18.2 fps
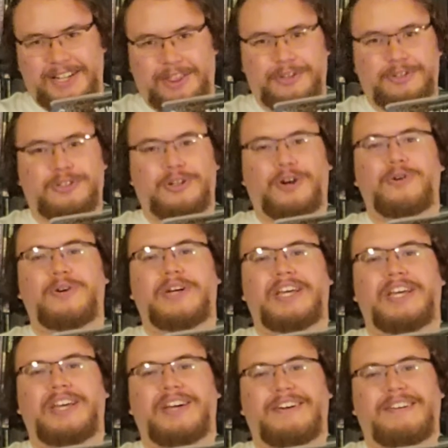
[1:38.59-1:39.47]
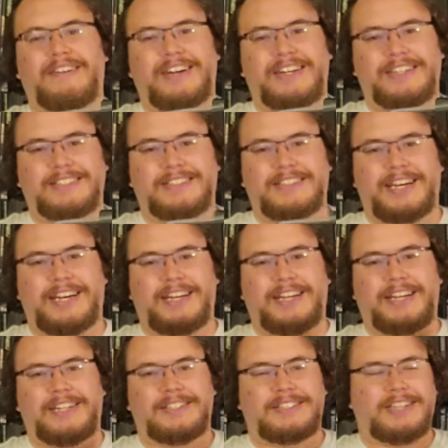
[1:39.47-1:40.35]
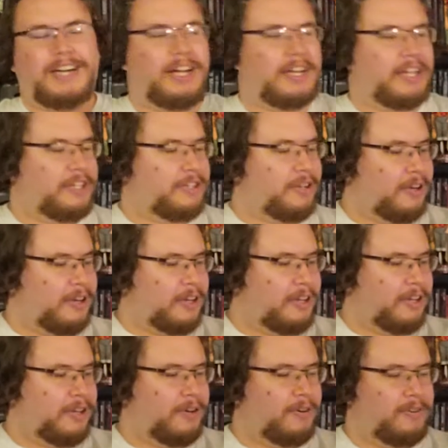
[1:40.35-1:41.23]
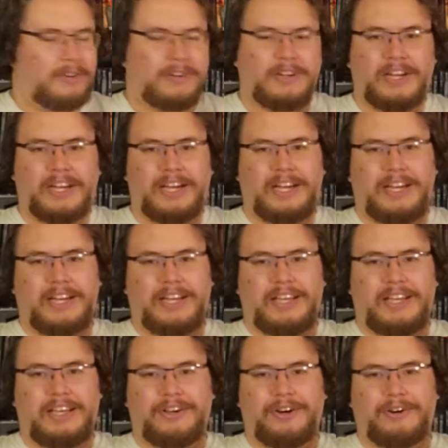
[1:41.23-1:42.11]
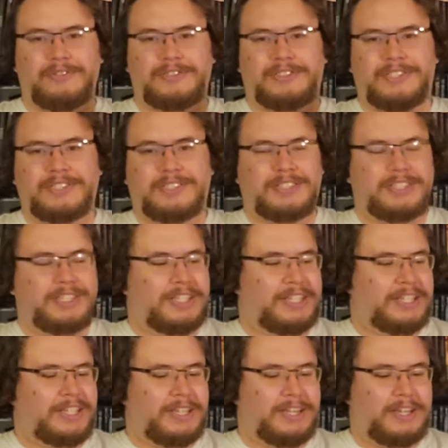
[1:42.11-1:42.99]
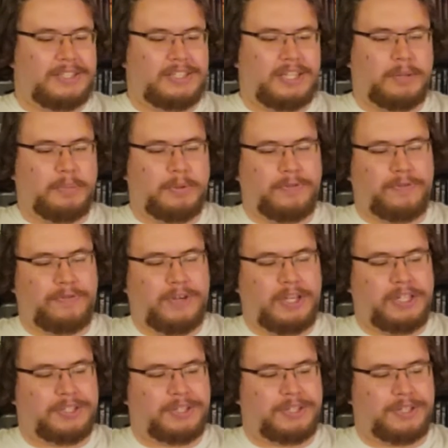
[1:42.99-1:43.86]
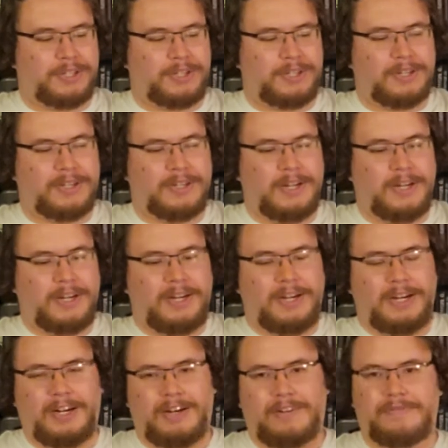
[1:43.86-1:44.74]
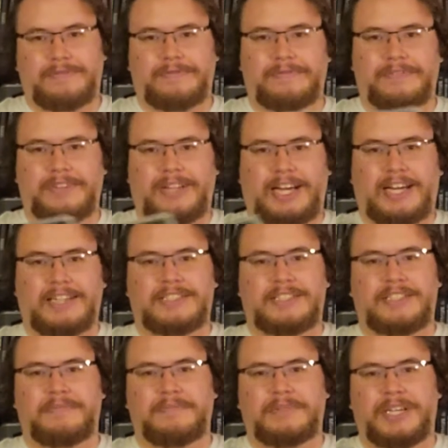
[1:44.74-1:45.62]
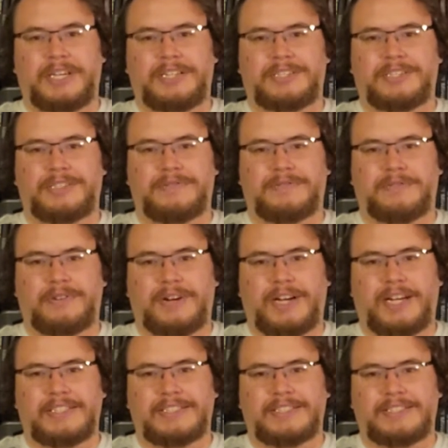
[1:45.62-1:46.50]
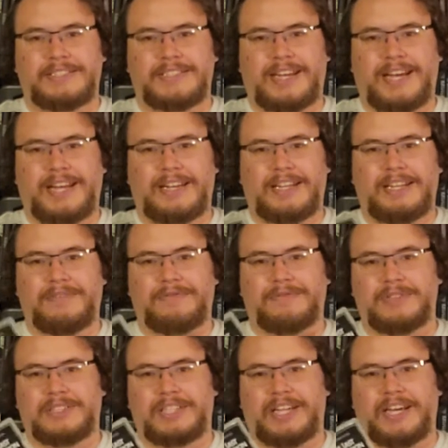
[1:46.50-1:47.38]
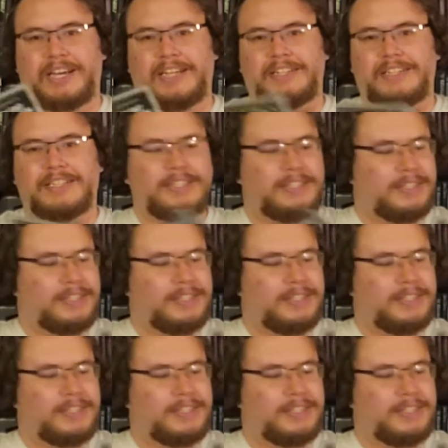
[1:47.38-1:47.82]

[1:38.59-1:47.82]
The joke here is that in Donnie Darko, he goes to see a double feature of Last Temptation of Christ and Evil Dead.